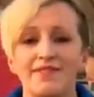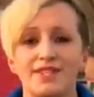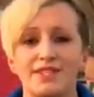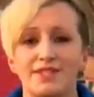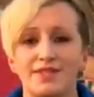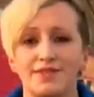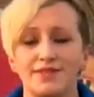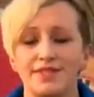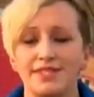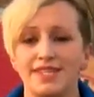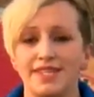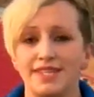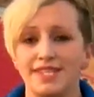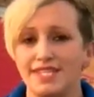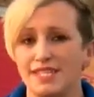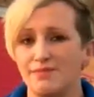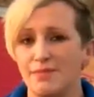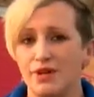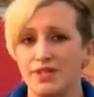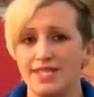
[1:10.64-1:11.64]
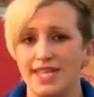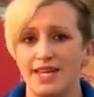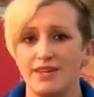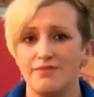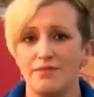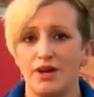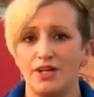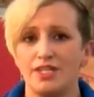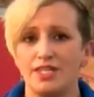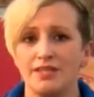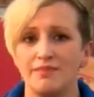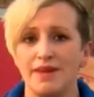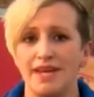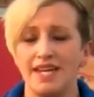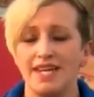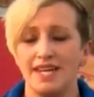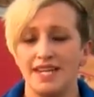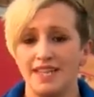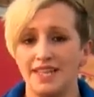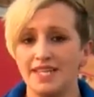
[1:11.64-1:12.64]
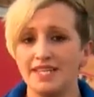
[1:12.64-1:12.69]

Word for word: the students in this small town marching band,